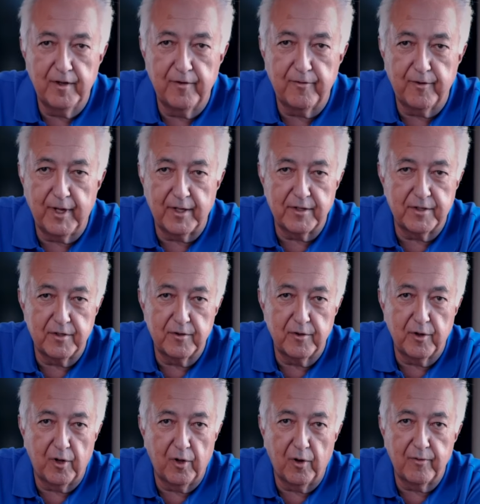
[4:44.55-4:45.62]
If we had to do it
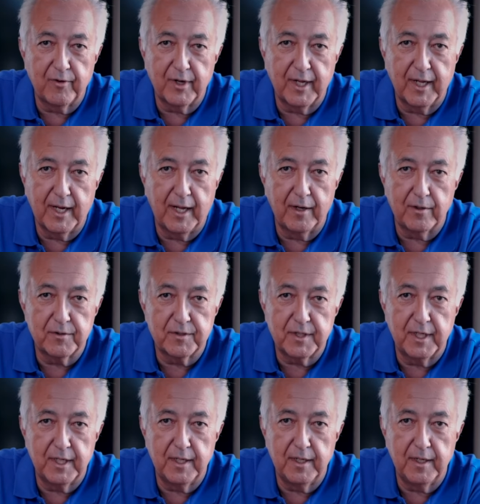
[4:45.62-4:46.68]
all over again, I don't see
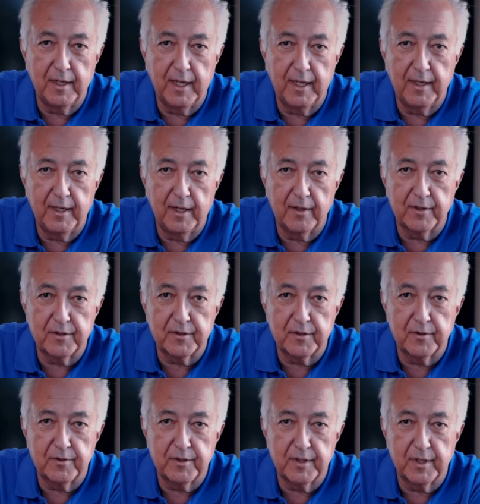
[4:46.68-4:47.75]
any, any other
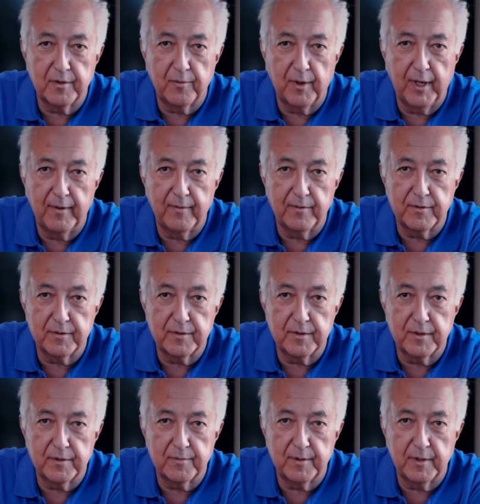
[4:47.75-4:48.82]
solution than Wave. It's,
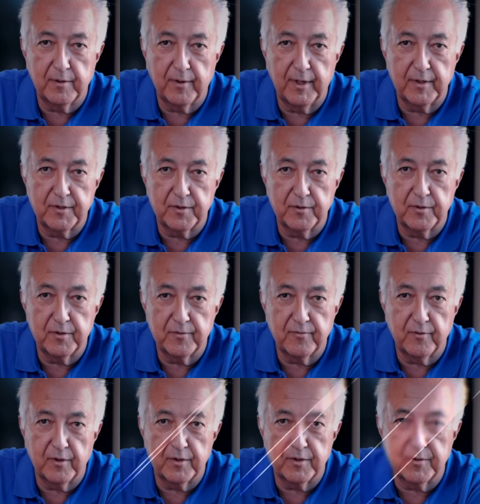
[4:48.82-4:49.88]
it's been a great solution
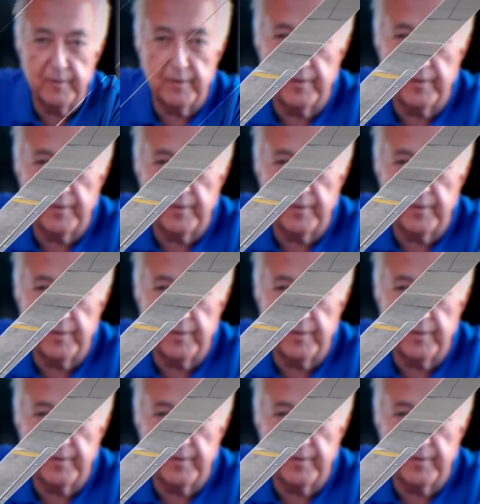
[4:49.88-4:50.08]
for us.